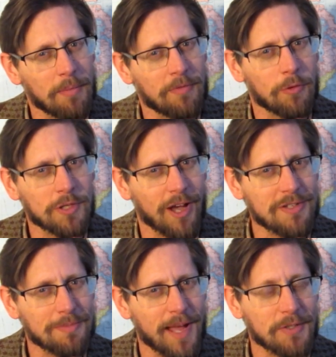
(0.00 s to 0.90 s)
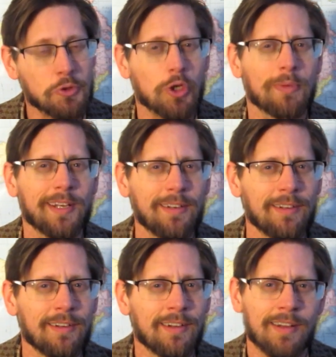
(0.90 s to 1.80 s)
before tossing it back, Truman,
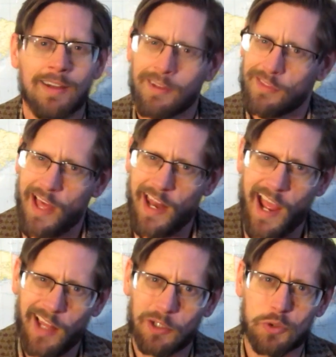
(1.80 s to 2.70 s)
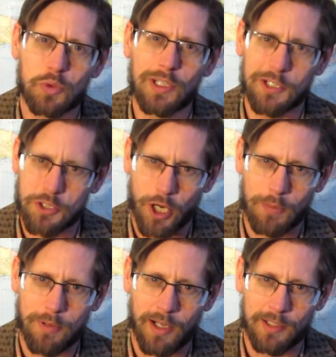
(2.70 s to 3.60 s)
that hat looks really
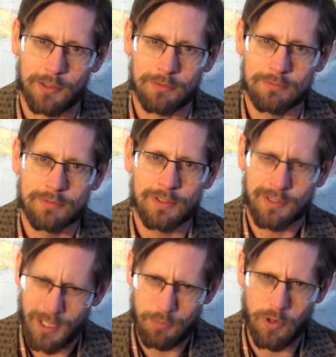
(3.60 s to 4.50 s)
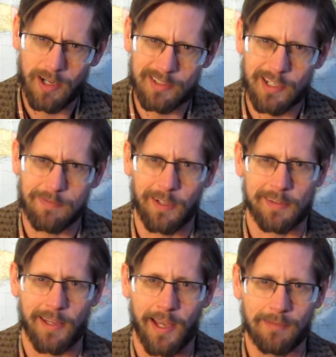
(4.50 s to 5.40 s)
sharp on you. Keep wearing stuff like
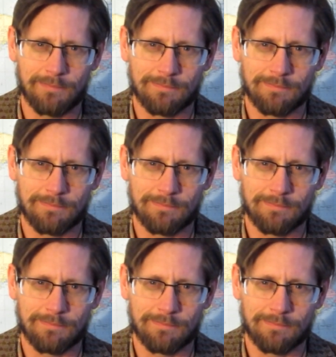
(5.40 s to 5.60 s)
that.